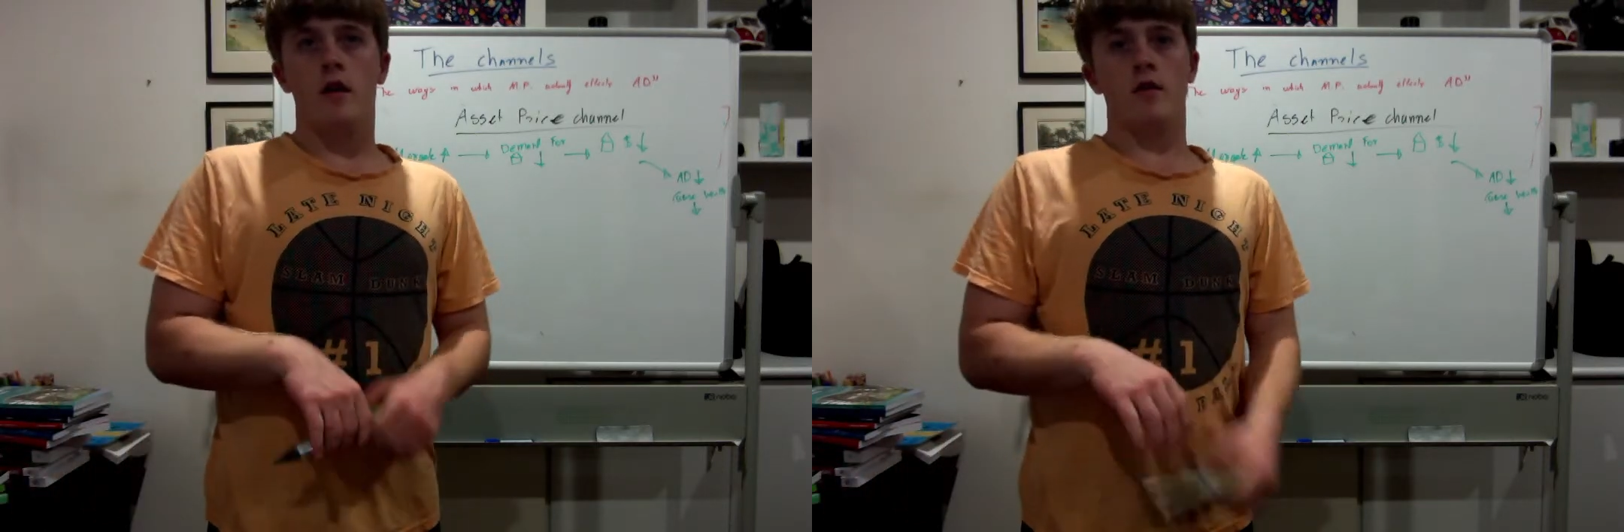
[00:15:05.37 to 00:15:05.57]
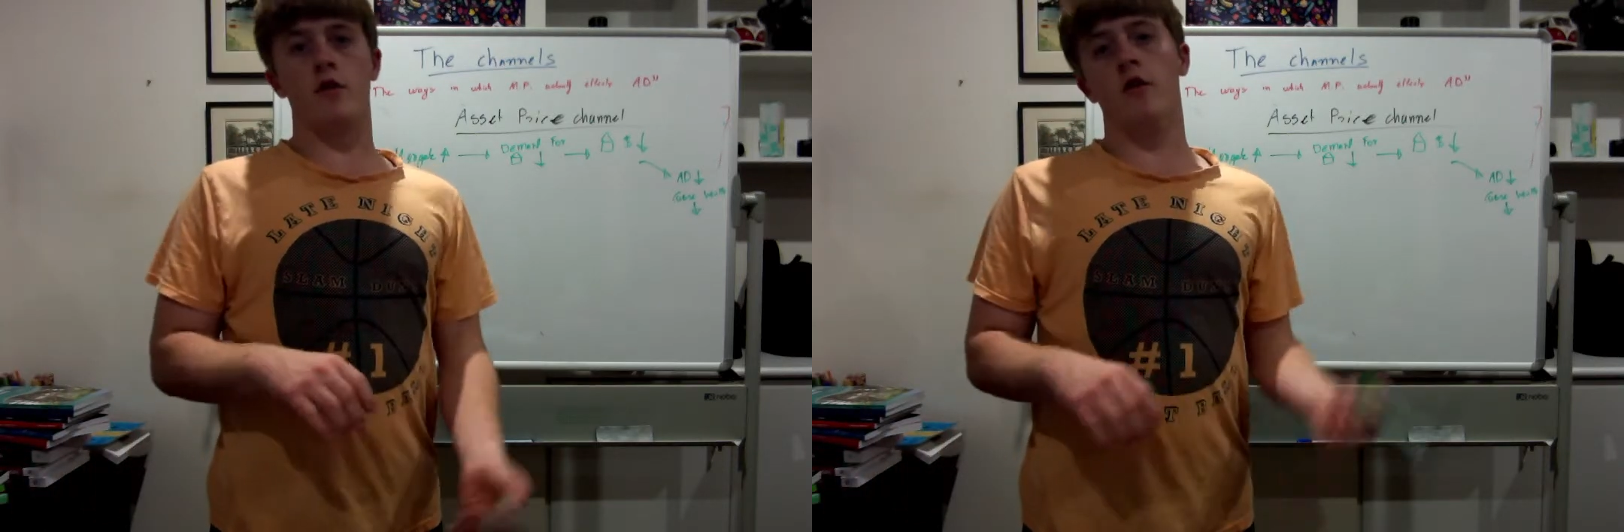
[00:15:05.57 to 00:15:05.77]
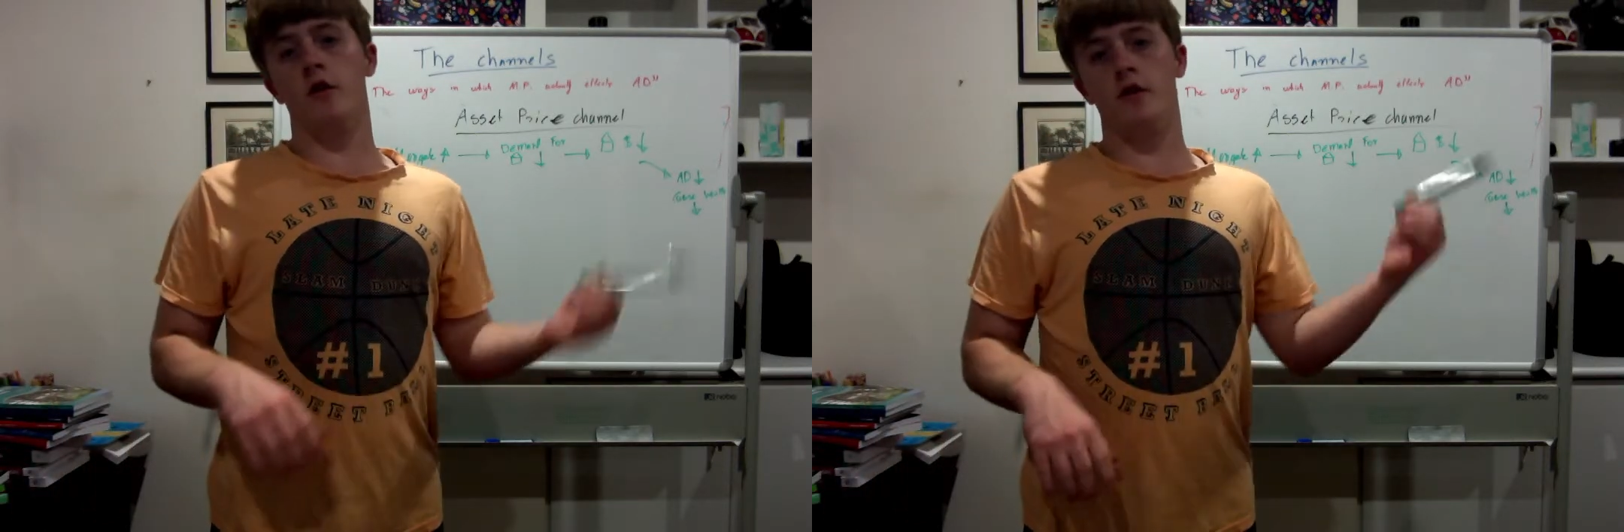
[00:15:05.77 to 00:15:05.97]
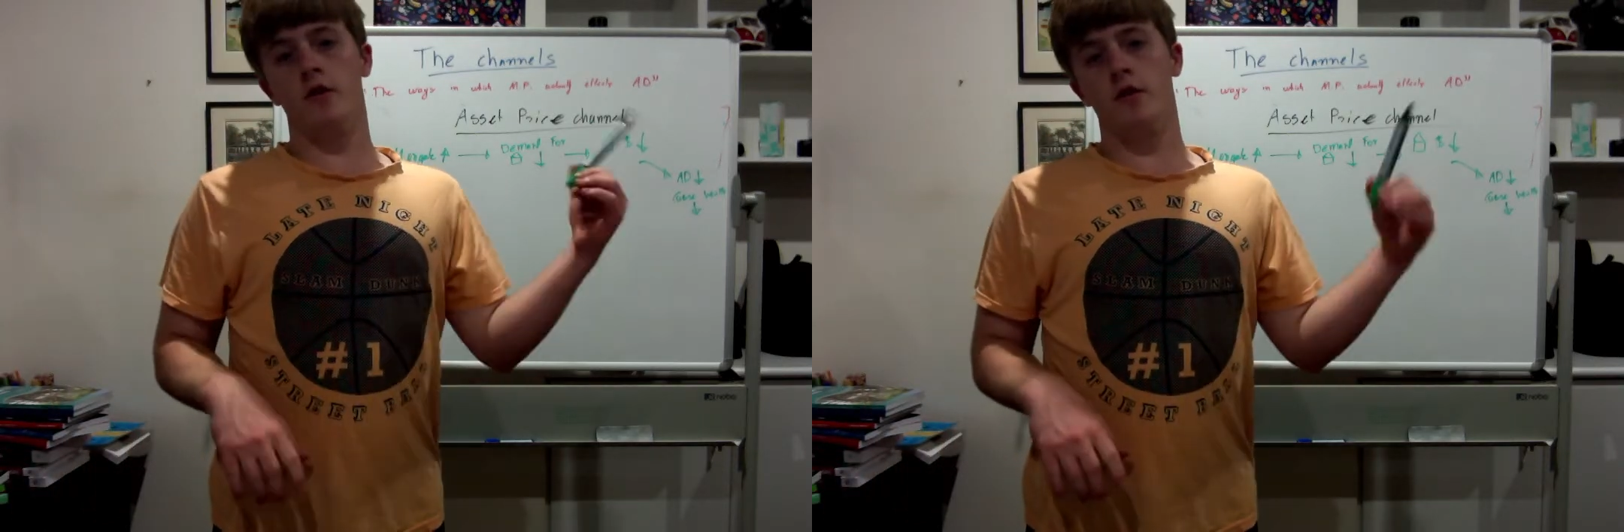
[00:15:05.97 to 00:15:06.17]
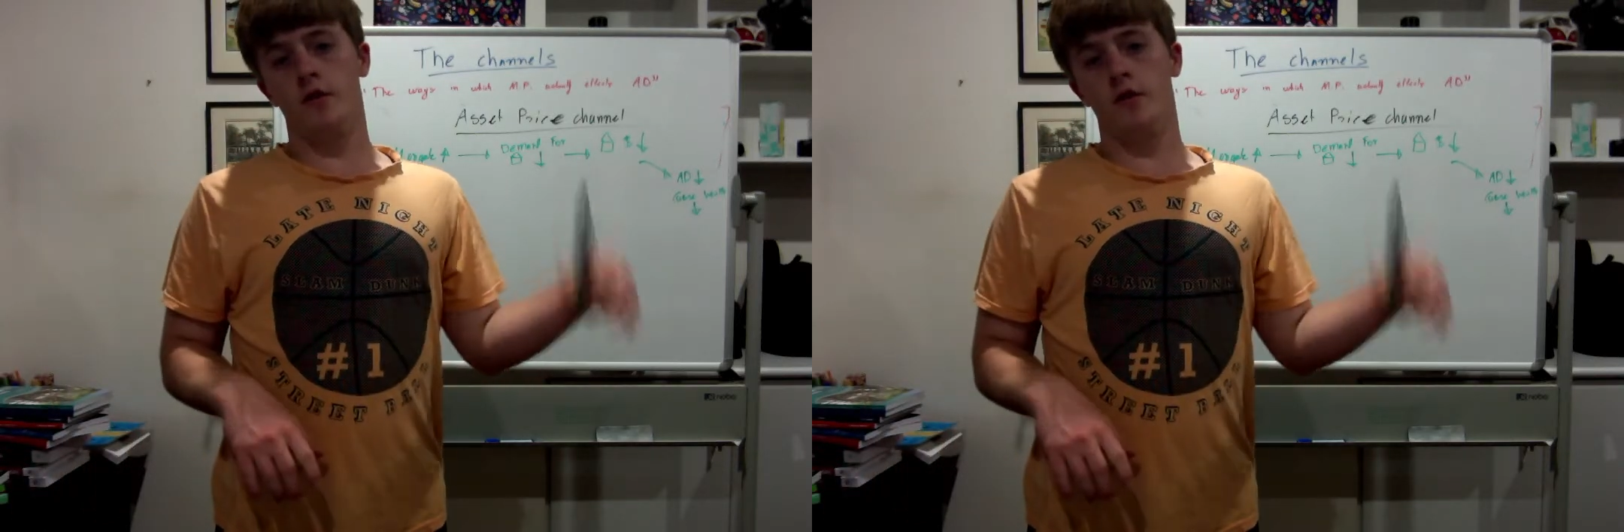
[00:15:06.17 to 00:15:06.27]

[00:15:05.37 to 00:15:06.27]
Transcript: go